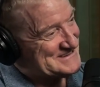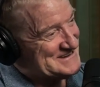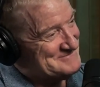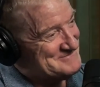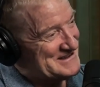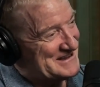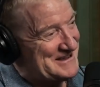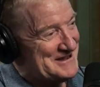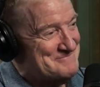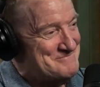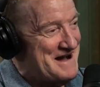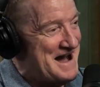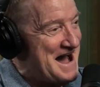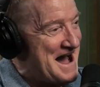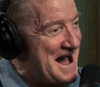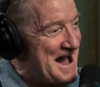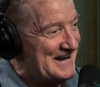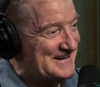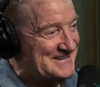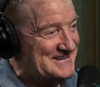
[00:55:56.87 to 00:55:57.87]
I mean, come
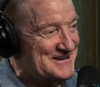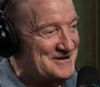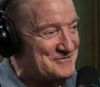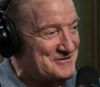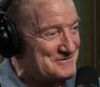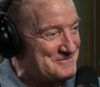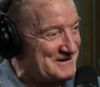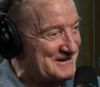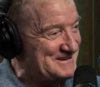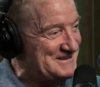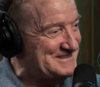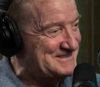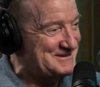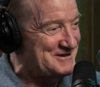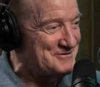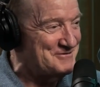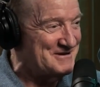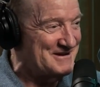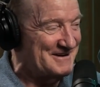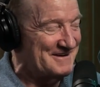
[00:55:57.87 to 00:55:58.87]
on. You know, what am I going to
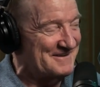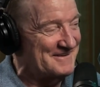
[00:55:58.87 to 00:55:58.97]
do here?